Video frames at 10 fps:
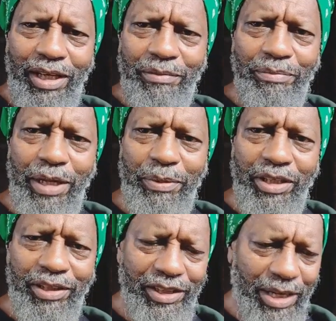Uh, maybe
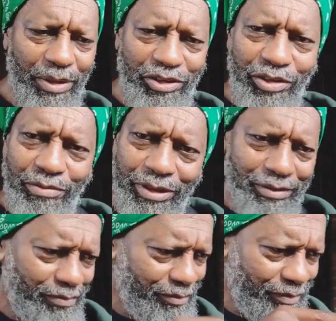another time I'll show you, but